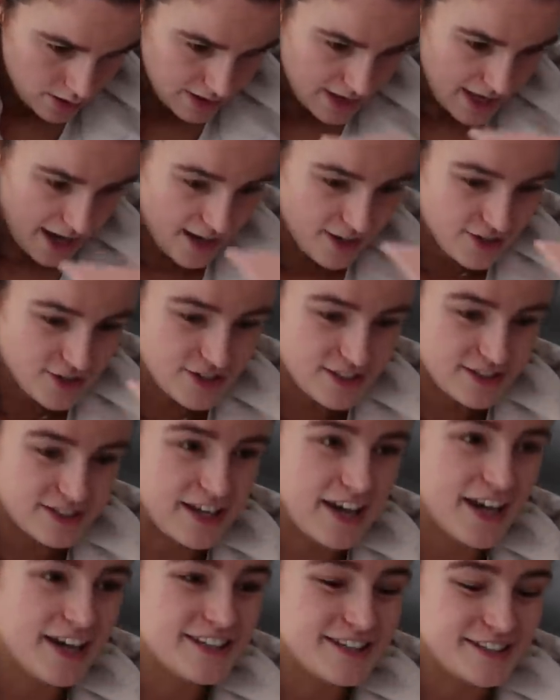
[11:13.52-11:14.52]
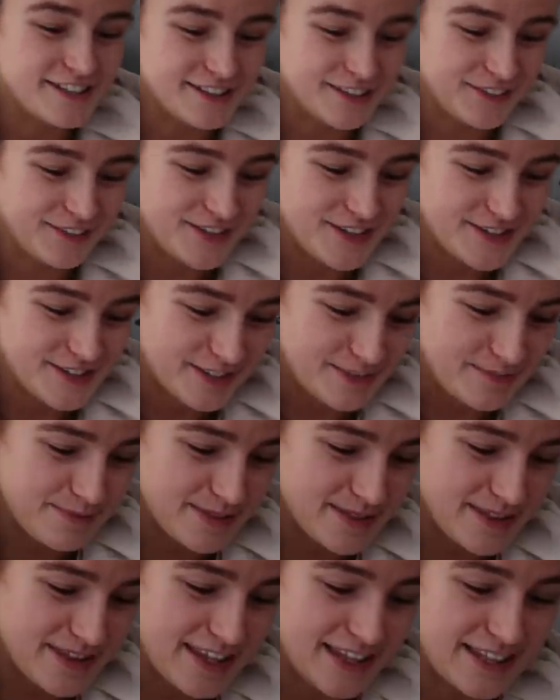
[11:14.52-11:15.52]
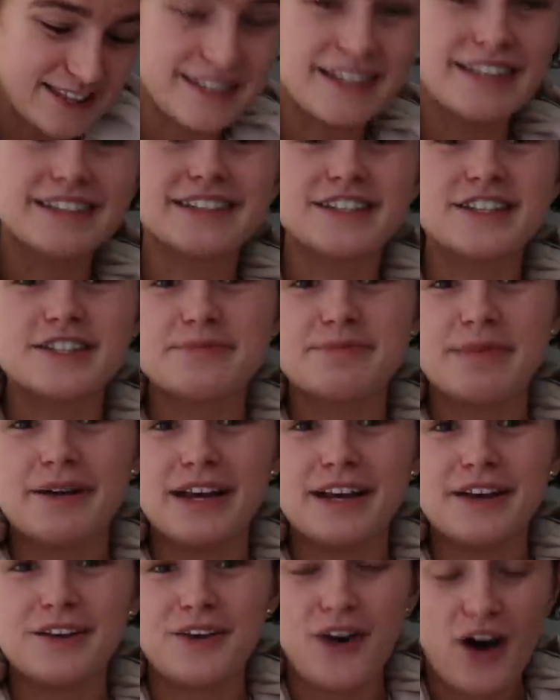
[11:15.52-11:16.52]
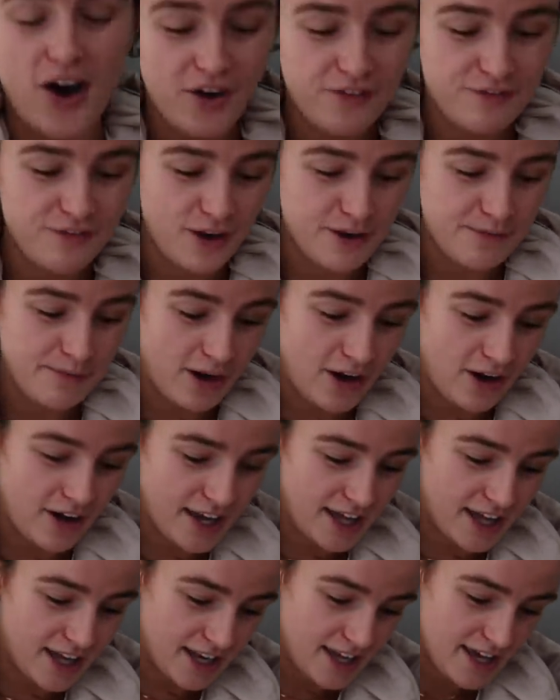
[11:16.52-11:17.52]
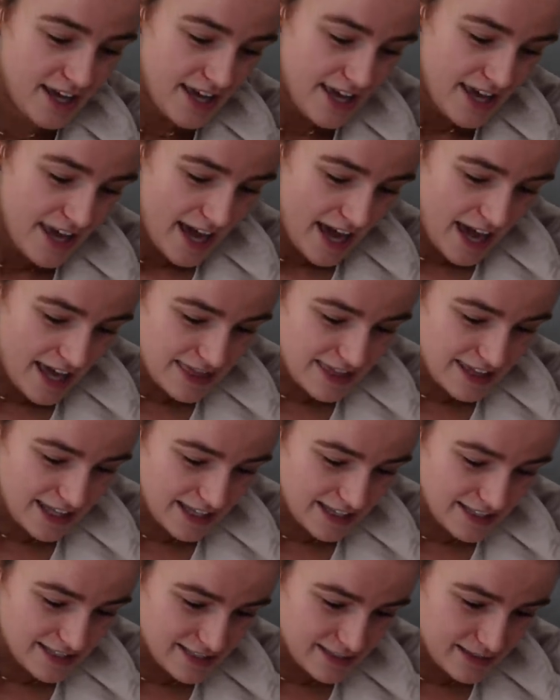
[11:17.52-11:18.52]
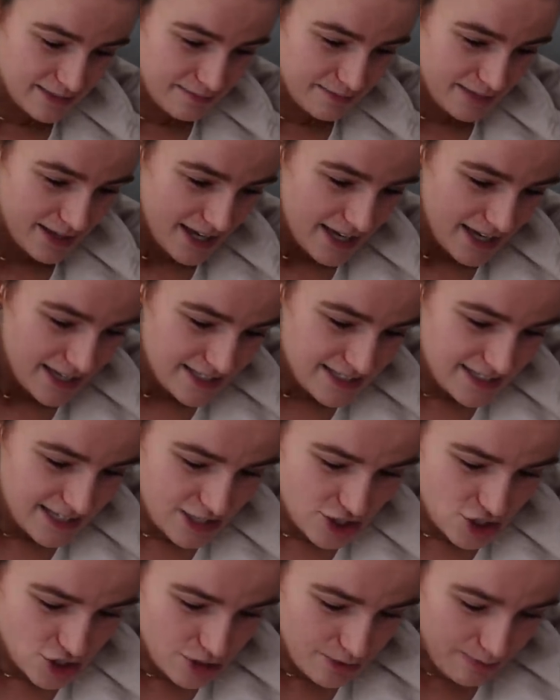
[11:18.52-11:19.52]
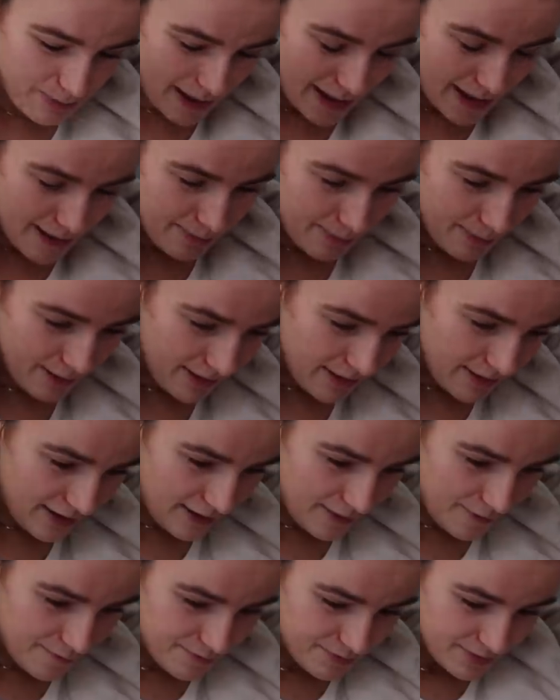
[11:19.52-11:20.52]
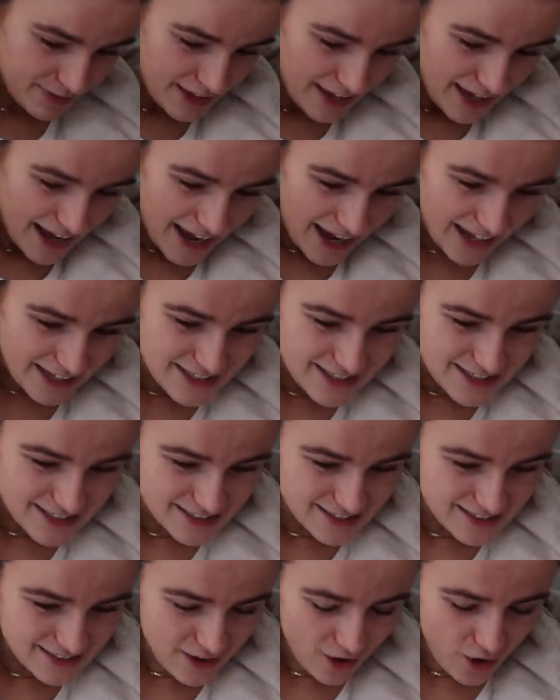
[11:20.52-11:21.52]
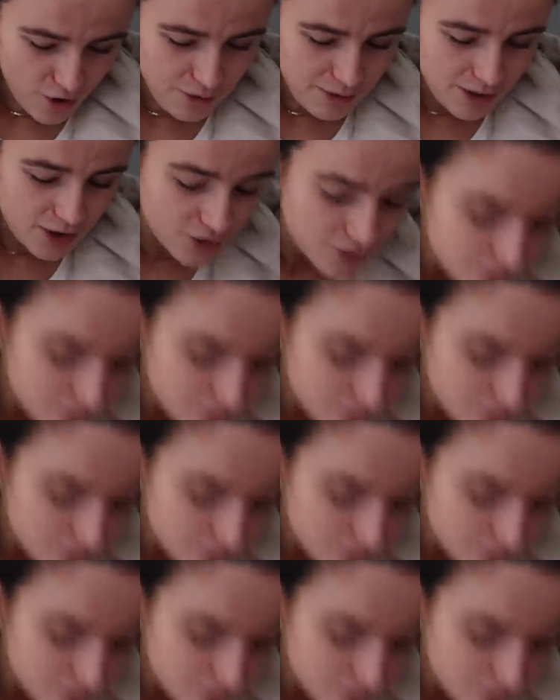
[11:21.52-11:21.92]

Yeah, she's, she told me she's going to put some things in it. So she's put a little foam heart in, and then some tissue paper, and just, oh my